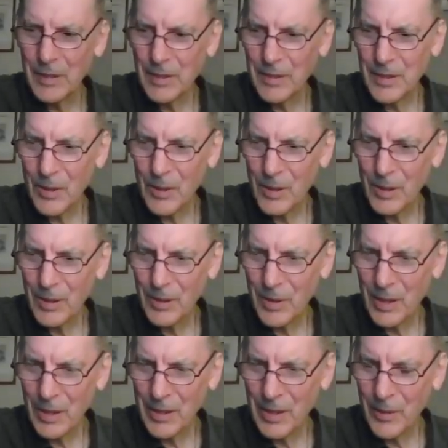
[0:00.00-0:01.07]
so
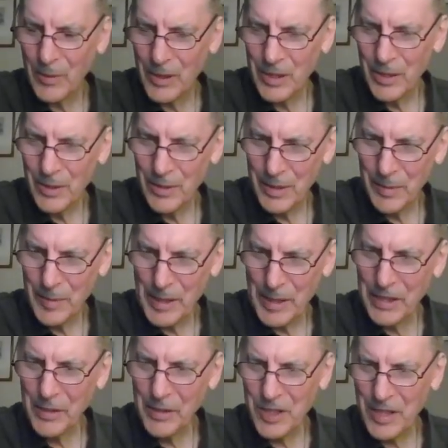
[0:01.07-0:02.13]
in the
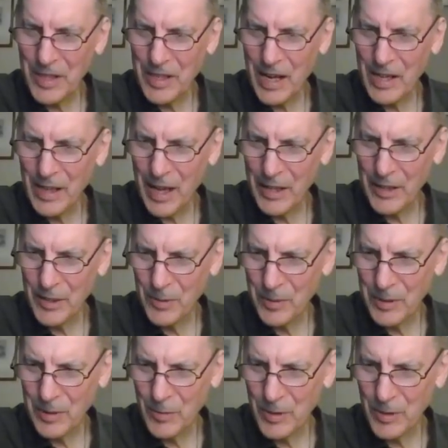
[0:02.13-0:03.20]
beginning, you said how
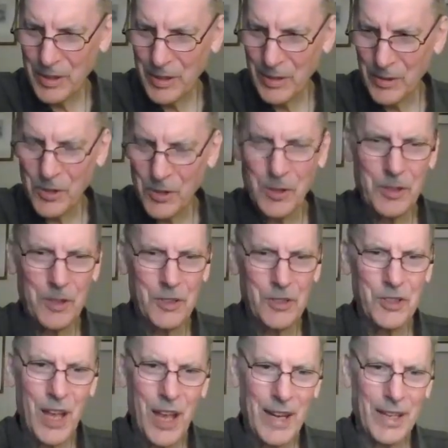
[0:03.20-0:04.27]
you turned to the
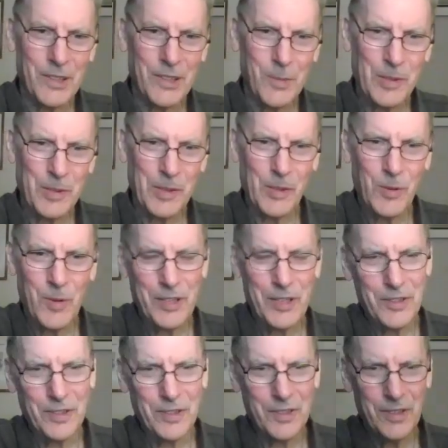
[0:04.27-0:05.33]
science when you had
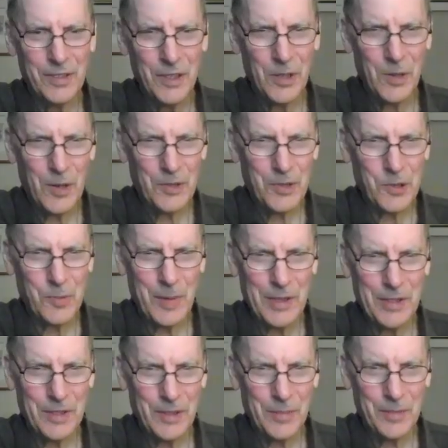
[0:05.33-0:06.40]
questions. Did you also
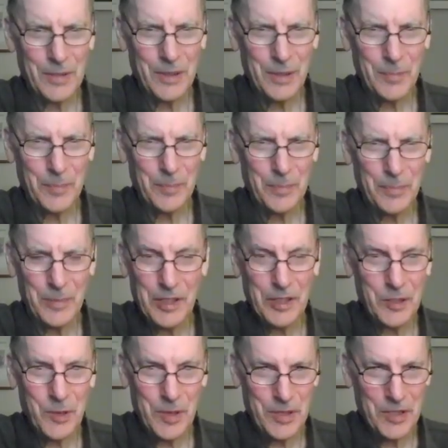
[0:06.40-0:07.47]
speak to your
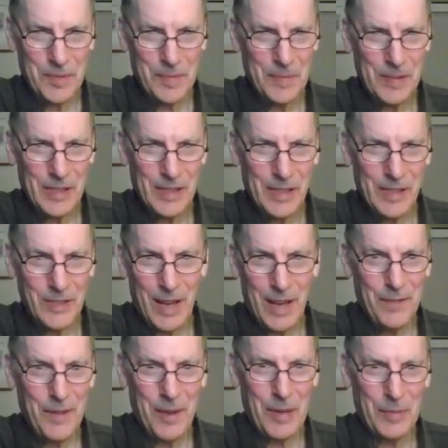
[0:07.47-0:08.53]
pediatrician? Because I
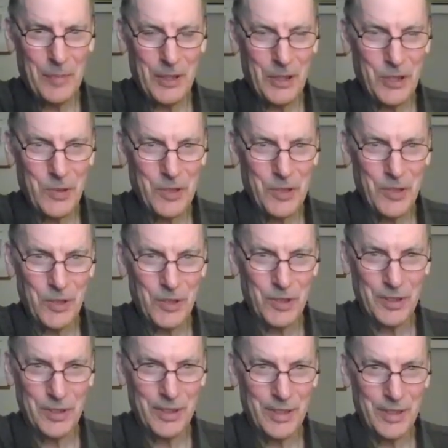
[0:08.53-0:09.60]
found my pediatrician,
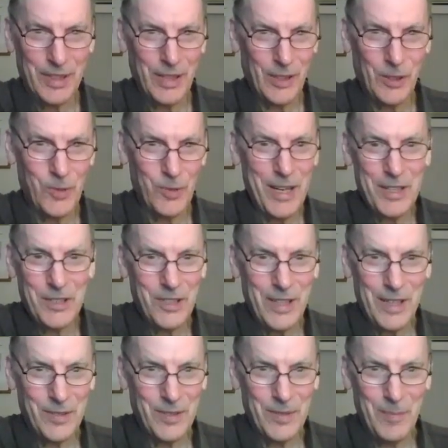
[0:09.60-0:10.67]
great. She
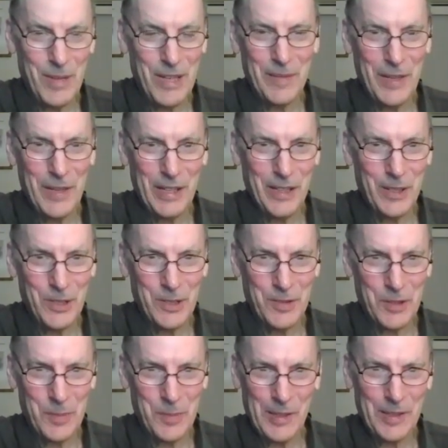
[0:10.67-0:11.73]
had many, many years of
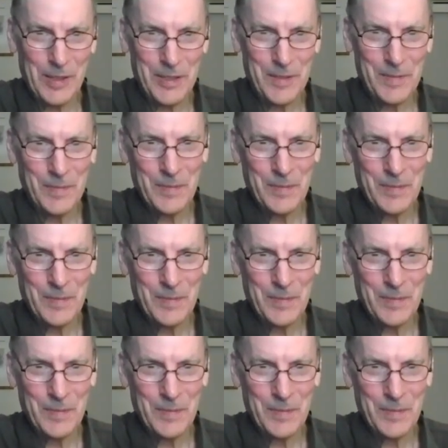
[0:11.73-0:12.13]
experience.